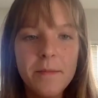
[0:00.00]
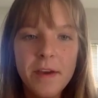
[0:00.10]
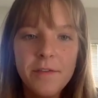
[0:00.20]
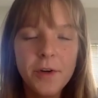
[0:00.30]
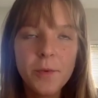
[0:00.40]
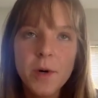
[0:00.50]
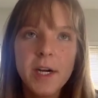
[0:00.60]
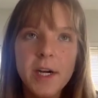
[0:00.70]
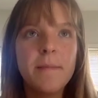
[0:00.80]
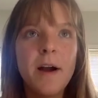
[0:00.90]
If you're
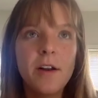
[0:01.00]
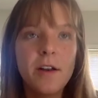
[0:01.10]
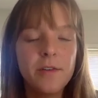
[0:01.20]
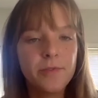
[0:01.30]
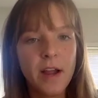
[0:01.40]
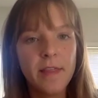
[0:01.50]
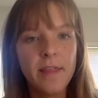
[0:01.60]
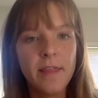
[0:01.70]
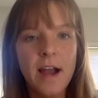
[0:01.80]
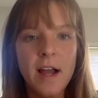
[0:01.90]
worried about a
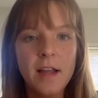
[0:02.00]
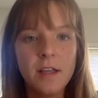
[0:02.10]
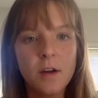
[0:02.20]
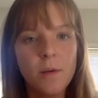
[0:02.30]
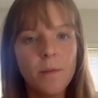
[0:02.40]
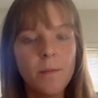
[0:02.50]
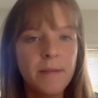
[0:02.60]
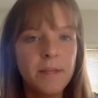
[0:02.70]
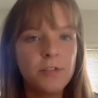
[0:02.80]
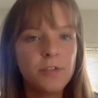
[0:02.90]
friend that, you know,
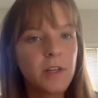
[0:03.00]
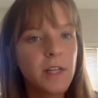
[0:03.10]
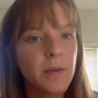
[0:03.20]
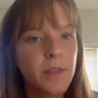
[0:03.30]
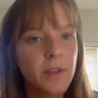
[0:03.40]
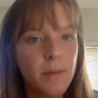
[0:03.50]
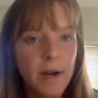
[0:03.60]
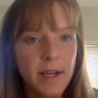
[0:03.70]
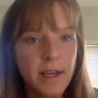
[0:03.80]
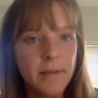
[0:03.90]
might be struggling with their
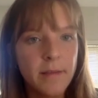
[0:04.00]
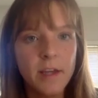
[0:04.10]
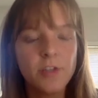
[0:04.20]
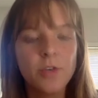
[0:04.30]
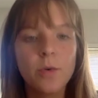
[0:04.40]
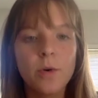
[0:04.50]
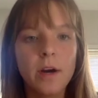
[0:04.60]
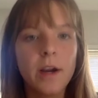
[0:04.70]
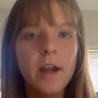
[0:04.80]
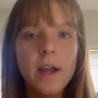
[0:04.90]
body image
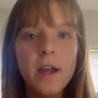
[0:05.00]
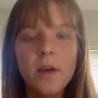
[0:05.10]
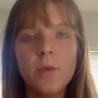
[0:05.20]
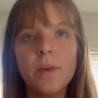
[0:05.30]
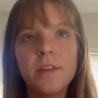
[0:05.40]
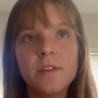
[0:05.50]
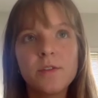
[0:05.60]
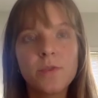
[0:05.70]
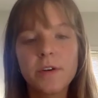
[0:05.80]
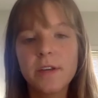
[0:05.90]
or with
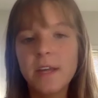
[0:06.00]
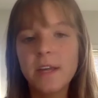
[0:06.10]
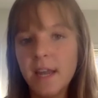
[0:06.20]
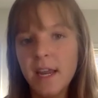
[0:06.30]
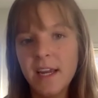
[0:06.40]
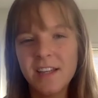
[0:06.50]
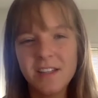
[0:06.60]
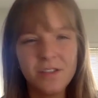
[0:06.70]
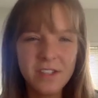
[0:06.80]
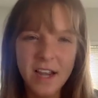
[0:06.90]
disordered eating and
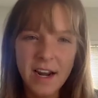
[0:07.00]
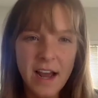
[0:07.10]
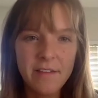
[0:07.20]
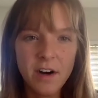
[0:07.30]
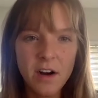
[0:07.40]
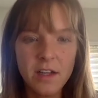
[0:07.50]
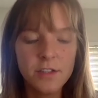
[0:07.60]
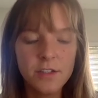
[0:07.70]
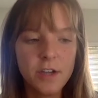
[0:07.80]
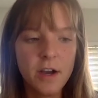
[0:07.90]
you just kind of have a
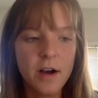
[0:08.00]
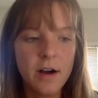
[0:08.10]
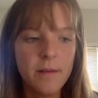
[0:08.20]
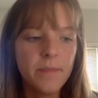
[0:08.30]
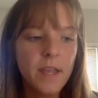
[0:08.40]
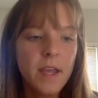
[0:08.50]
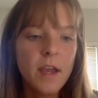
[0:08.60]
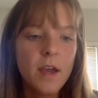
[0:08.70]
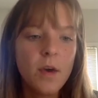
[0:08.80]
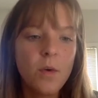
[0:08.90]
hunch,
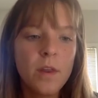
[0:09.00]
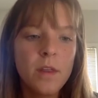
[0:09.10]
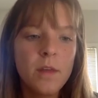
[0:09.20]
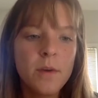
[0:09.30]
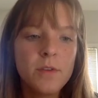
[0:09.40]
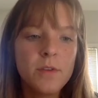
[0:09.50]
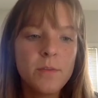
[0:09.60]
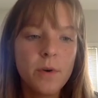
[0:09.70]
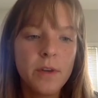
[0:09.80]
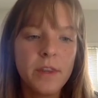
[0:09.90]
one of the most
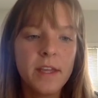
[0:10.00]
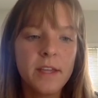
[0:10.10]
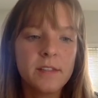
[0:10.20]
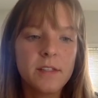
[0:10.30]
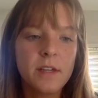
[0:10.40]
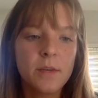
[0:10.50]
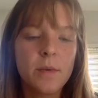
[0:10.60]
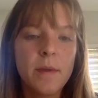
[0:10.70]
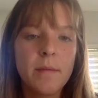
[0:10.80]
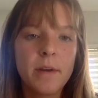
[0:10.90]
important things to
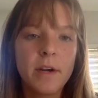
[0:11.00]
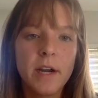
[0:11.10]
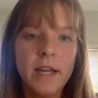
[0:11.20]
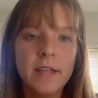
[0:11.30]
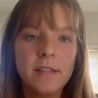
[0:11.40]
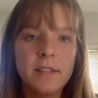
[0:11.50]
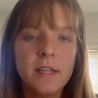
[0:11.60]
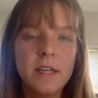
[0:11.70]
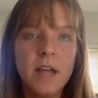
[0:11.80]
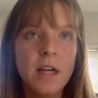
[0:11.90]
remember is
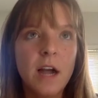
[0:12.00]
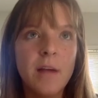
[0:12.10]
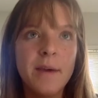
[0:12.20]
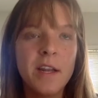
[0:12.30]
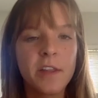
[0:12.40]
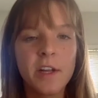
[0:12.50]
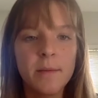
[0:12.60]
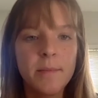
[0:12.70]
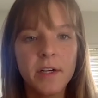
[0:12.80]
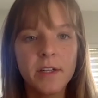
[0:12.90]
to not comment on their
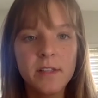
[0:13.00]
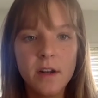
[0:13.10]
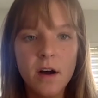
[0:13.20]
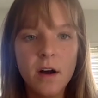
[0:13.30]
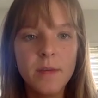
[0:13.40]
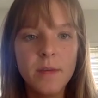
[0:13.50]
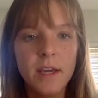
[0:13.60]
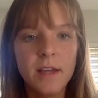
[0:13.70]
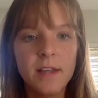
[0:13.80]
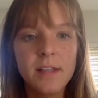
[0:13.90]
appearance at all,
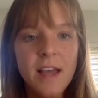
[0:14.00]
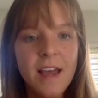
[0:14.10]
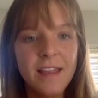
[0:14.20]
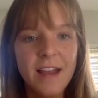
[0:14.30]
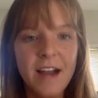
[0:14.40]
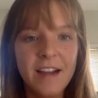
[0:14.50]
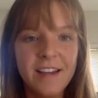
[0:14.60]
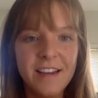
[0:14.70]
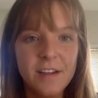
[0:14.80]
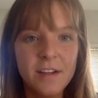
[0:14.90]
because that
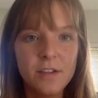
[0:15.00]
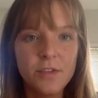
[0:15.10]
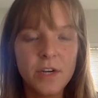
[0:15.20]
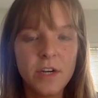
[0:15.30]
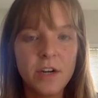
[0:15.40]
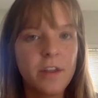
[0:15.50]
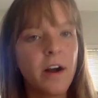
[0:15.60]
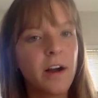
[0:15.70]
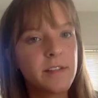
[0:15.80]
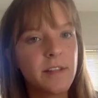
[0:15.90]
can trigger
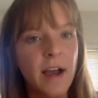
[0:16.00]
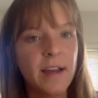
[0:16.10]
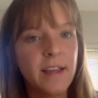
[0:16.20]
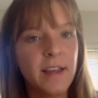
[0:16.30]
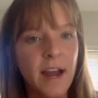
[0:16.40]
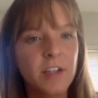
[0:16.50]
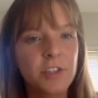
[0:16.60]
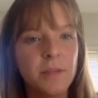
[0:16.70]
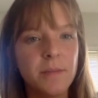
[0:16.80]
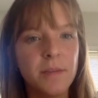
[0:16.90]
thoughts that can
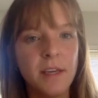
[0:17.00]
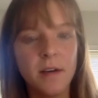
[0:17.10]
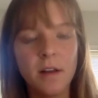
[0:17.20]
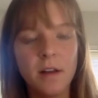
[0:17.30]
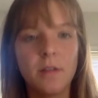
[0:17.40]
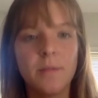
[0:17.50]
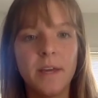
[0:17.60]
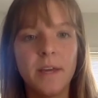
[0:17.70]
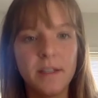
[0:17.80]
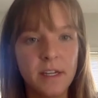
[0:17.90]
actually be a little
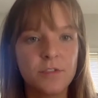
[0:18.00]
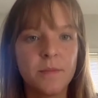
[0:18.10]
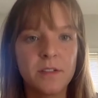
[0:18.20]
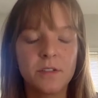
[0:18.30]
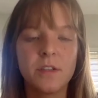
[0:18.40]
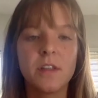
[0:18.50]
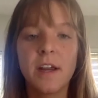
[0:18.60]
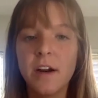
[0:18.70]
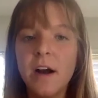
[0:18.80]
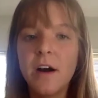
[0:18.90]
bit detrimental to
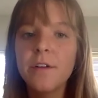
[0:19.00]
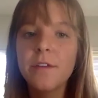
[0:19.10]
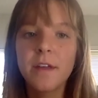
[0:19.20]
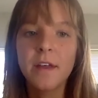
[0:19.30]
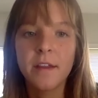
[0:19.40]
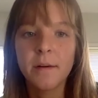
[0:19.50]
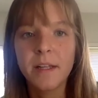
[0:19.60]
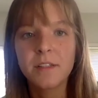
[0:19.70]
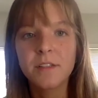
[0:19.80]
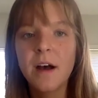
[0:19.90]
their health and their
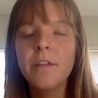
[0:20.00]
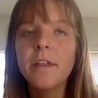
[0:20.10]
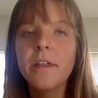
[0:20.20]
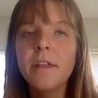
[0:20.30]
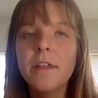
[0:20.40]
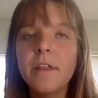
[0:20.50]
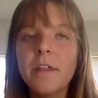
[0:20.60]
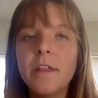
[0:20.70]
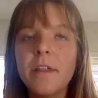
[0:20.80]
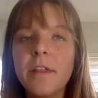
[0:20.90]
mental health.
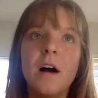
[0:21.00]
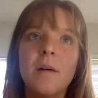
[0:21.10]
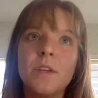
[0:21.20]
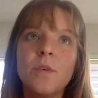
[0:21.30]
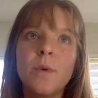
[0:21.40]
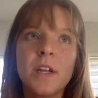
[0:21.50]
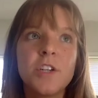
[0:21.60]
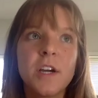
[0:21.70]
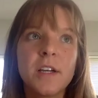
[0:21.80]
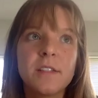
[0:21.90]
You want
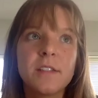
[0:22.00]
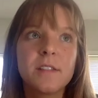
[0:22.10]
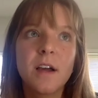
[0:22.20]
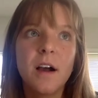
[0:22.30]
to just